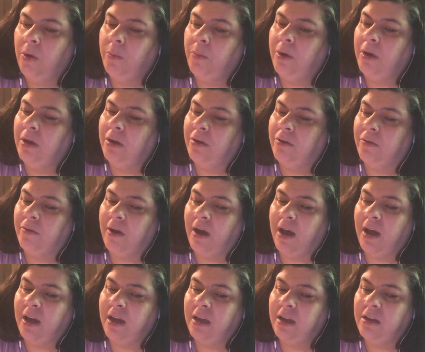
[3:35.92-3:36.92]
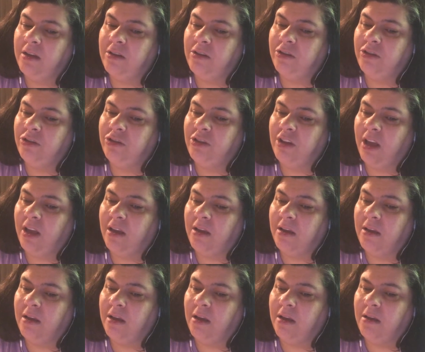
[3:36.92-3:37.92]
when Christ shall
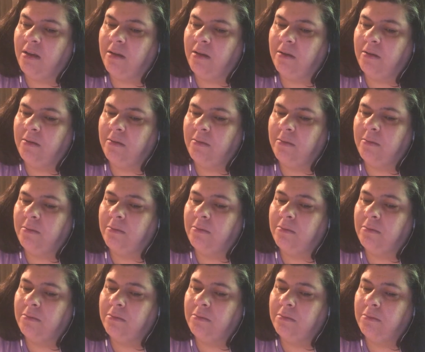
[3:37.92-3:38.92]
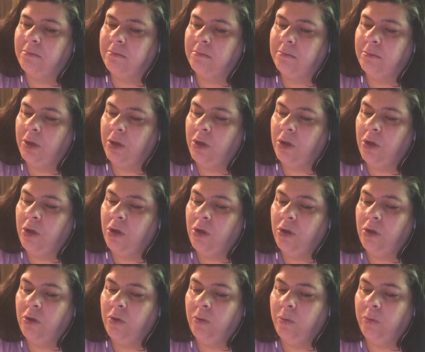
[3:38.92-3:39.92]
come
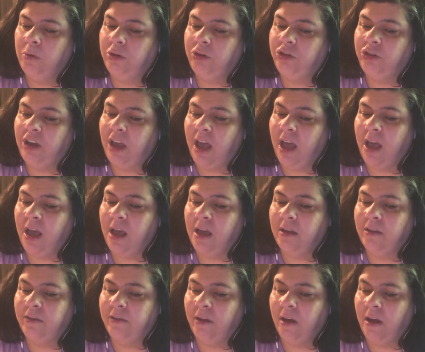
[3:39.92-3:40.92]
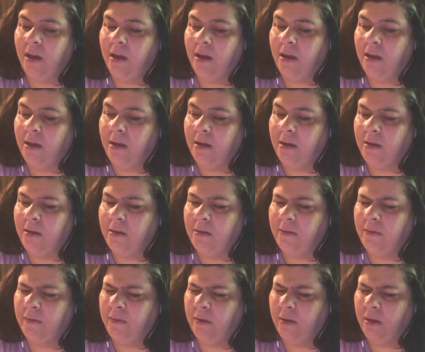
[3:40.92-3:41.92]
with shouts
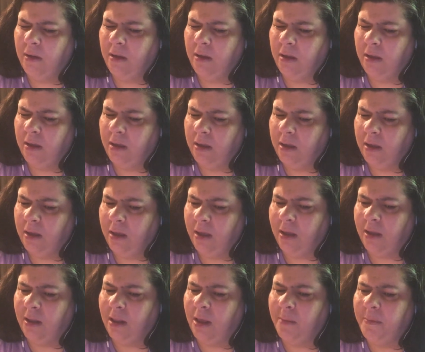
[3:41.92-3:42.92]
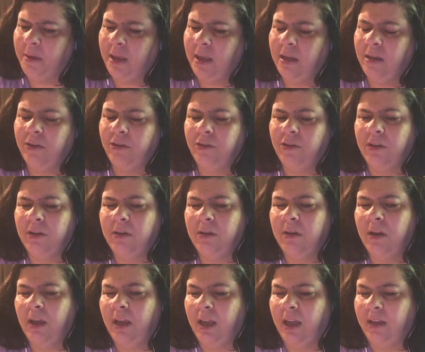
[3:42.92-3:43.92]
of
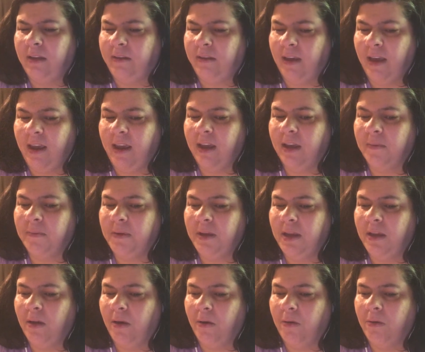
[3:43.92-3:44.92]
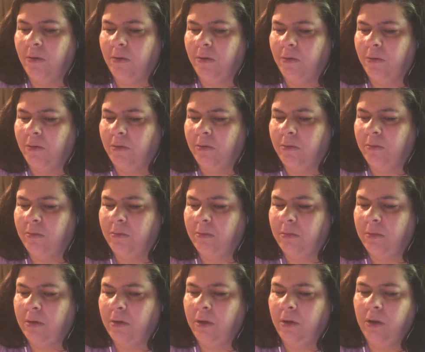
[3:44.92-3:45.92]
acclamation and take me
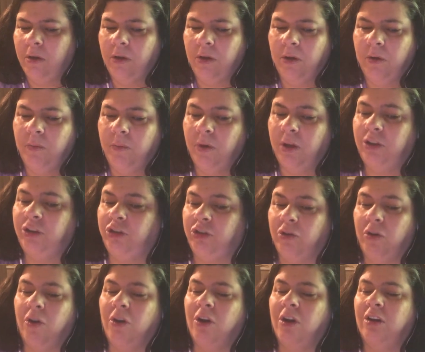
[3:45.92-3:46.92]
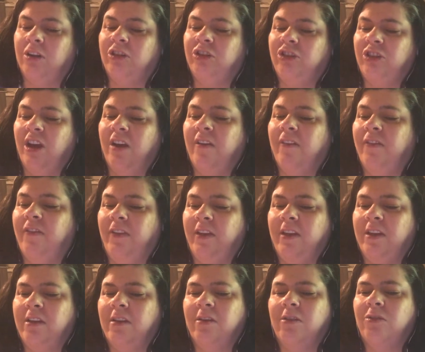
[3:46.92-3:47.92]
home. What joy shall
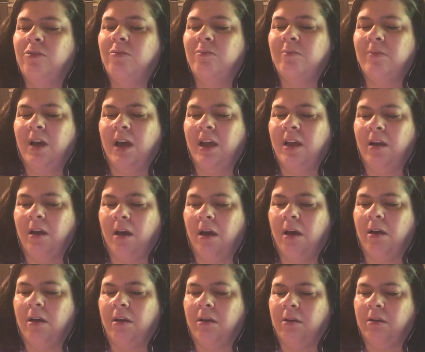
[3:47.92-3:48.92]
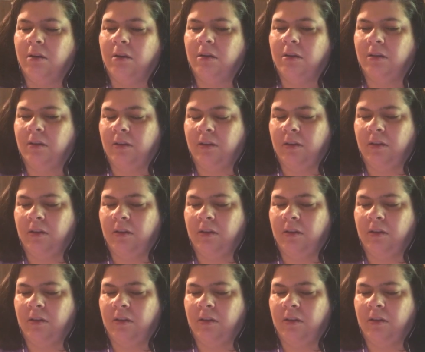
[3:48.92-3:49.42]
fill my heart?